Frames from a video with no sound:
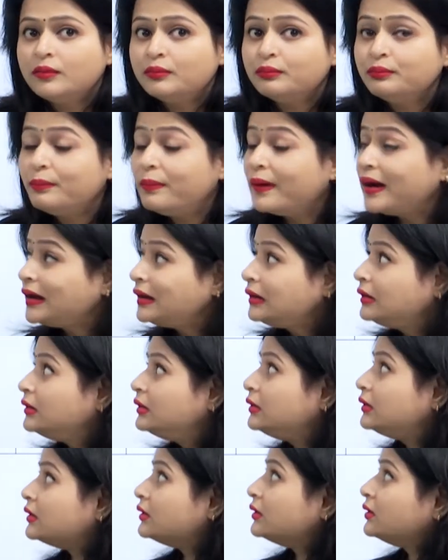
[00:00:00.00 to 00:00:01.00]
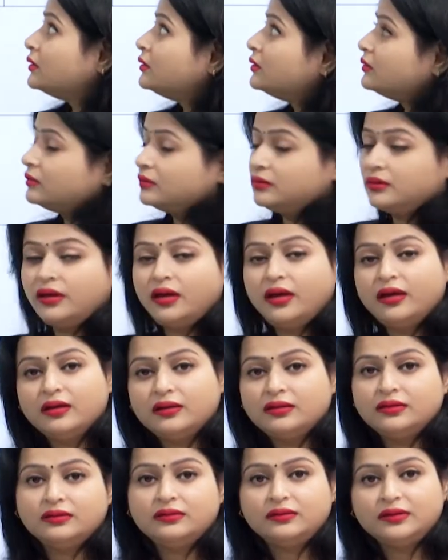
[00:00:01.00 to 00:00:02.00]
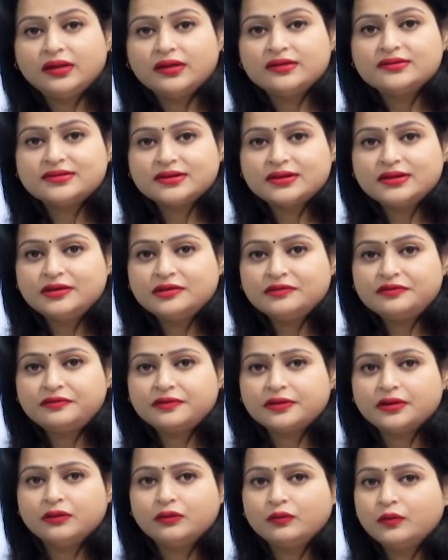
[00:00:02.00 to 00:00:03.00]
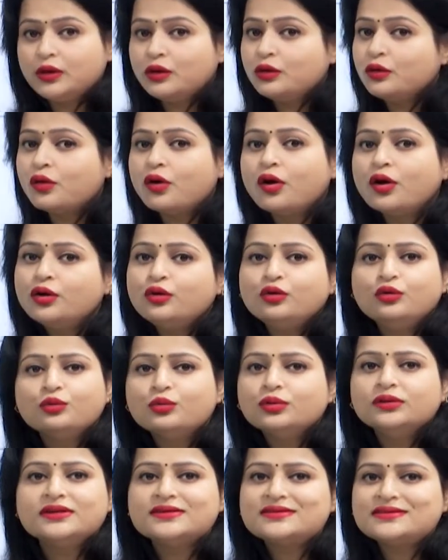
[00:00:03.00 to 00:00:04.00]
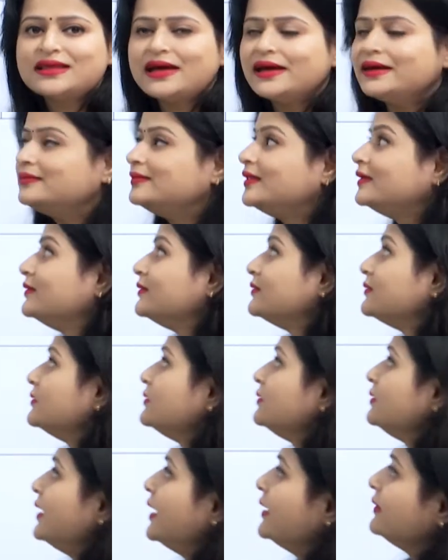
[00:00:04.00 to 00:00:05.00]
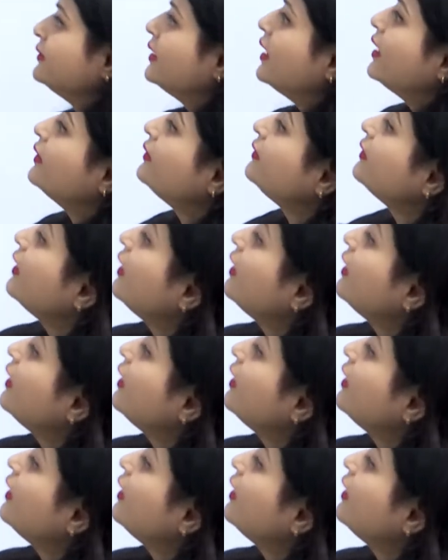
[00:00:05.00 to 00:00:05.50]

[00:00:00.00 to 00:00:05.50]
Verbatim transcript: But here things are different, we will not do this like, this, like that.